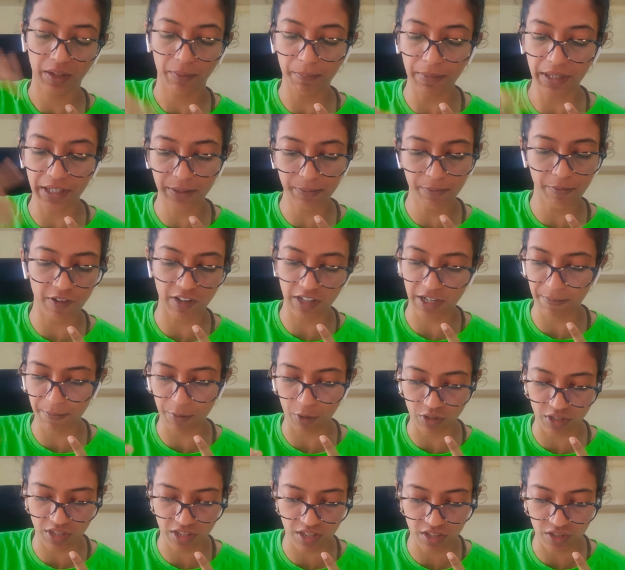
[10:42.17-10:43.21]
Working
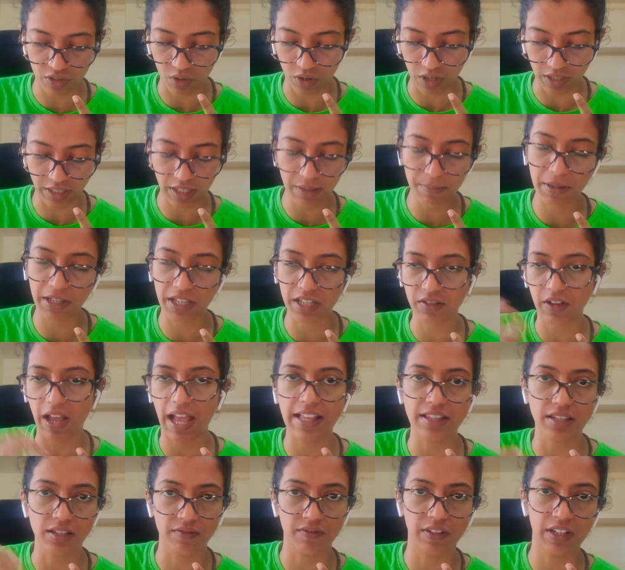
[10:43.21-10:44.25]
process is not there, because
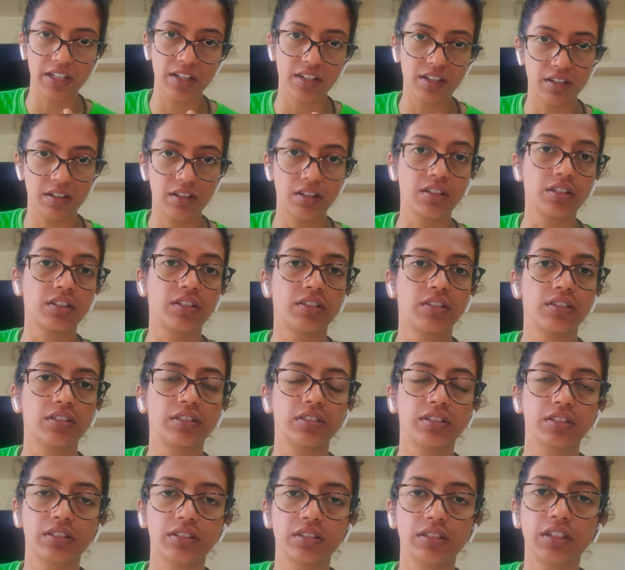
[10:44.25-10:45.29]
as and when
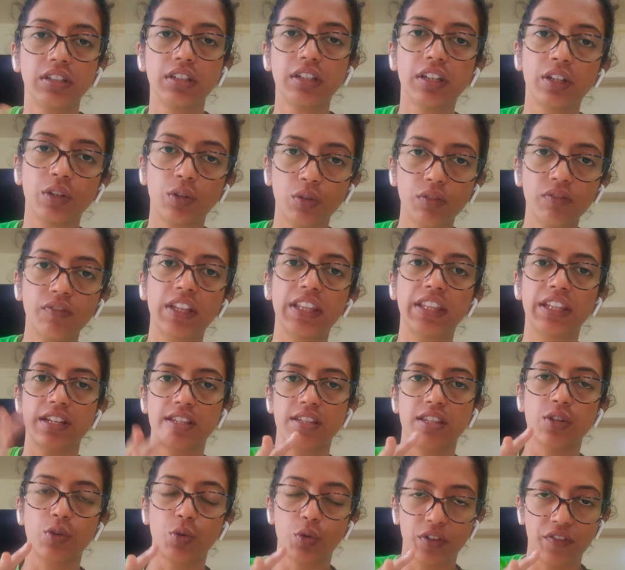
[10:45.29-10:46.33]
when there
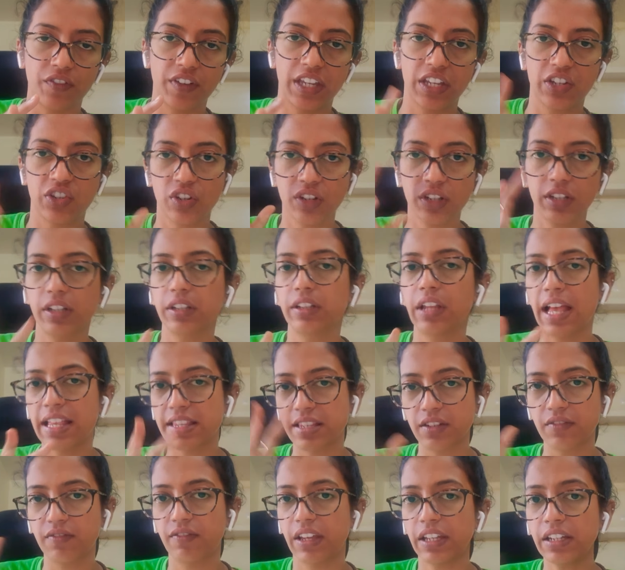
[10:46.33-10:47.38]
is a notification, as
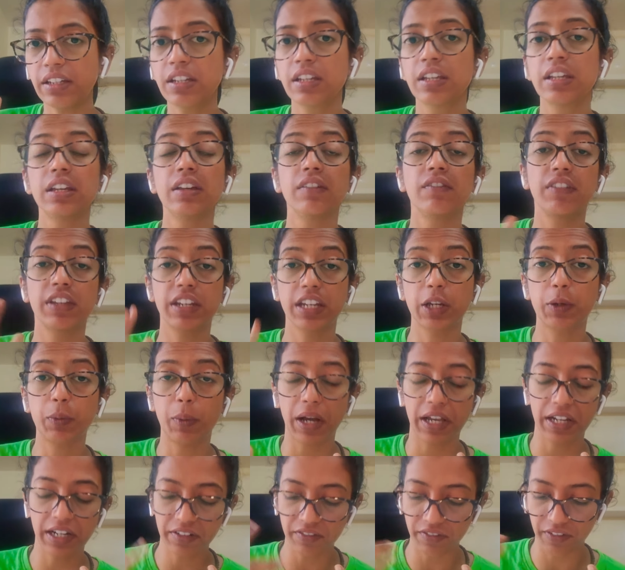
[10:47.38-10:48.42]
and when we
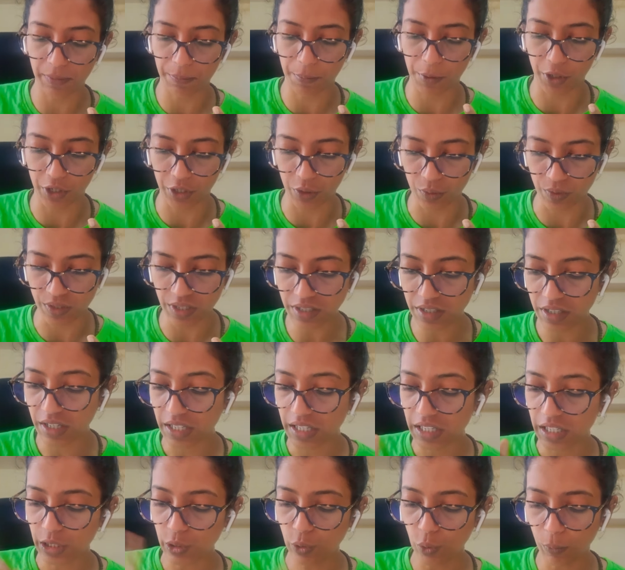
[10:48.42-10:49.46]
require it, we produce it.
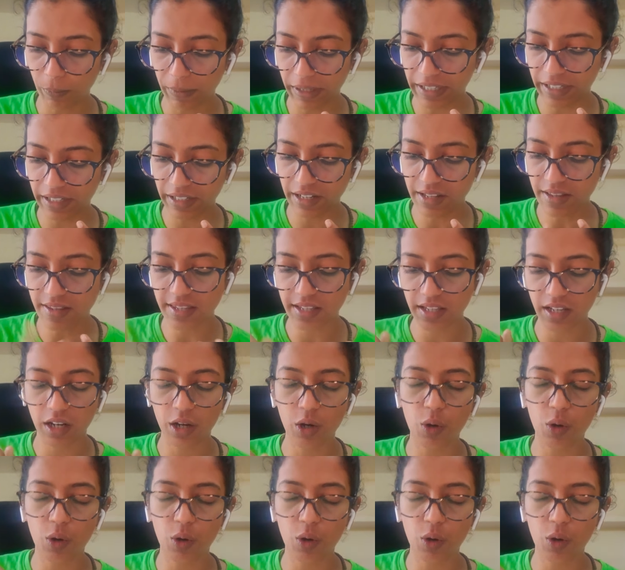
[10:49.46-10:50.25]
Low maintenance